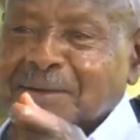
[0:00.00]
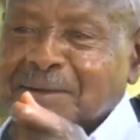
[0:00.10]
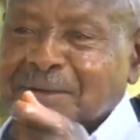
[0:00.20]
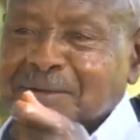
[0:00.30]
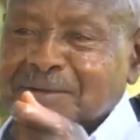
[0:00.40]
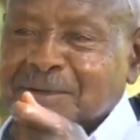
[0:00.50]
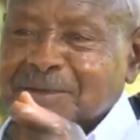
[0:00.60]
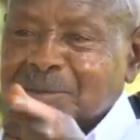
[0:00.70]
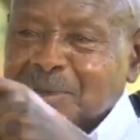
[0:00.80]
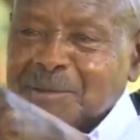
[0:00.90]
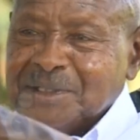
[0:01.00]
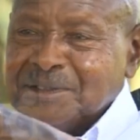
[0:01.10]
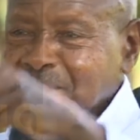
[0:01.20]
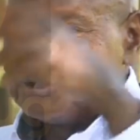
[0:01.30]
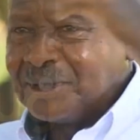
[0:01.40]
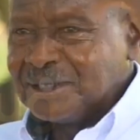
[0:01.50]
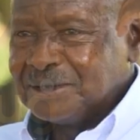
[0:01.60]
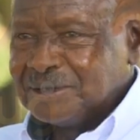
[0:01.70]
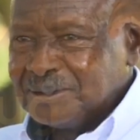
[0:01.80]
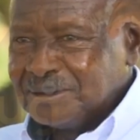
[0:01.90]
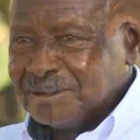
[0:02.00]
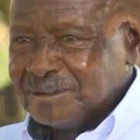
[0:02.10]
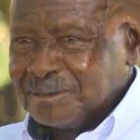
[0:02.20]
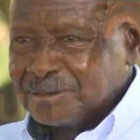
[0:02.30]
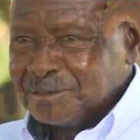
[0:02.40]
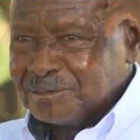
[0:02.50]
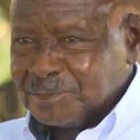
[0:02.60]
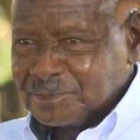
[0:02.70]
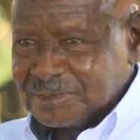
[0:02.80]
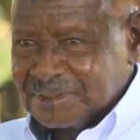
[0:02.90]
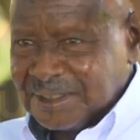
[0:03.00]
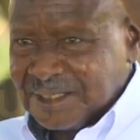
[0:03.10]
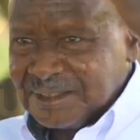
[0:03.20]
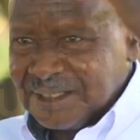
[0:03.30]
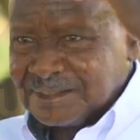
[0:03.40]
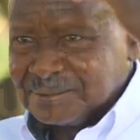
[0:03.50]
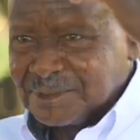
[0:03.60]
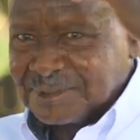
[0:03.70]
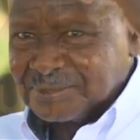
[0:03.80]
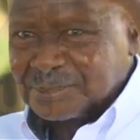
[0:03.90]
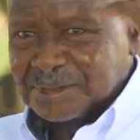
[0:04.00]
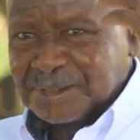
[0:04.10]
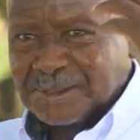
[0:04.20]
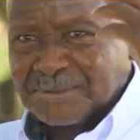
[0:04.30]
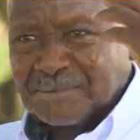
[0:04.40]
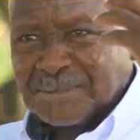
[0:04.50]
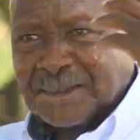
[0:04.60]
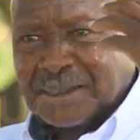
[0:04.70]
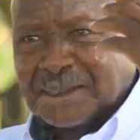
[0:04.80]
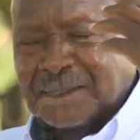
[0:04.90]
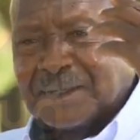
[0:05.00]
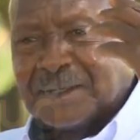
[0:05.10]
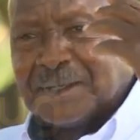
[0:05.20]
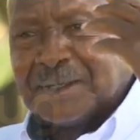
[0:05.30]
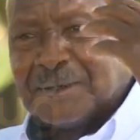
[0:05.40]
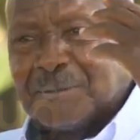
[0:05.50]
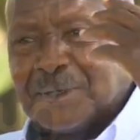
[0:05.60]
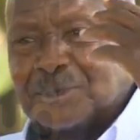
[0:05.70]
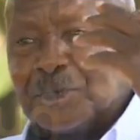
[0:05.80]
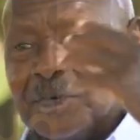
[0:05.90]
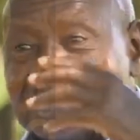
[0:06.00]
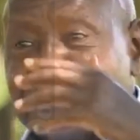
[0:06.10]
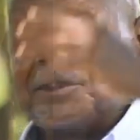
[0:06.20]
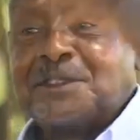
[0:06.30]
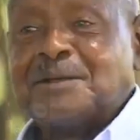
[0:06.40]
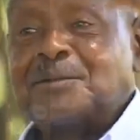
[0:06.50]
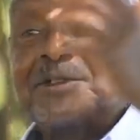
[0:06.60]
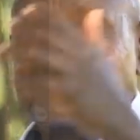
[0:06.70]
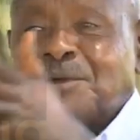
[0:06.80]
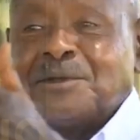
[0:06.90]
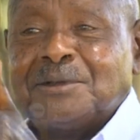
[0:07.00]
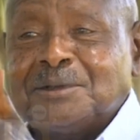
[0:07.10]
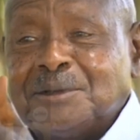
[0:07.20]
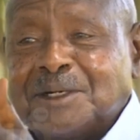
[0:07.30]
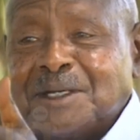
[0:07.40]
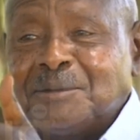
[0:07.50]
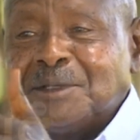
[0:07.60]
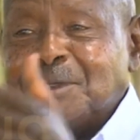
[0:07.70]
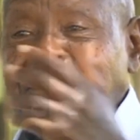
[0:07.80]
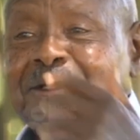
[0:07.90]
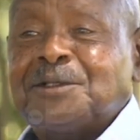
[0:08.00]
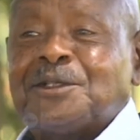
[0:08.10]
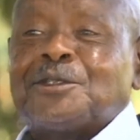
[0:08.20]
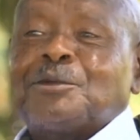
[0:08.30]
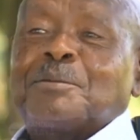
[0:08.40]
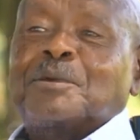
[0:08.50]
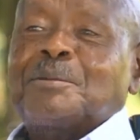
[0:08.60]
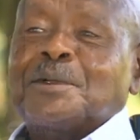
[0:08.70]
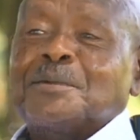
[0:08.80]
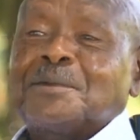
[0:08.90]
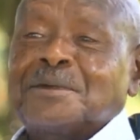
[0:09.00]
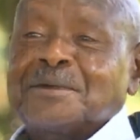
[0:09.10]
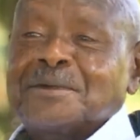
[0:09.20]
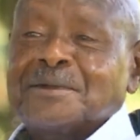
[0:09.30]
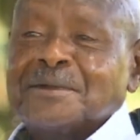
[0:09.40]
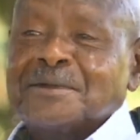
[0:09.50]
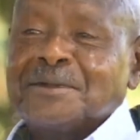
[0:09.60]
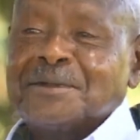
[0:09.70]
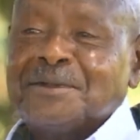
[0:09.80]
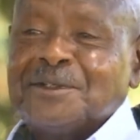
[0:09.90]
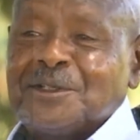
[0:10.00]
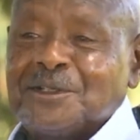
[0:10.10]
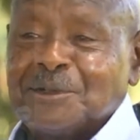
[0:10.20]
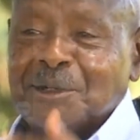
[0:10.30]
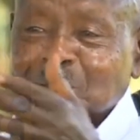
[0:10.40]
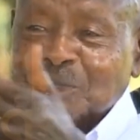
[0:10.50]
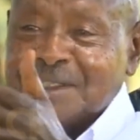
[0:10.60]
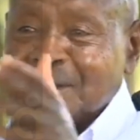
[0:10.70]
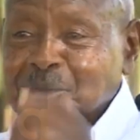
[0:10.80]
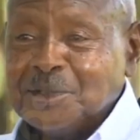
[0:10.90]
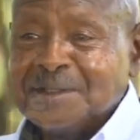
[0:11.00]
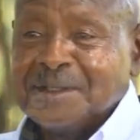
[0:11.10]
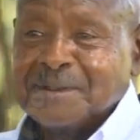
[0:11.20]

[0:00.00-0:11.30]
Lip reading: of implementing your confused ideas about Africa, about longevity. Because now you are coming here, this is your problem. This is the one you started with.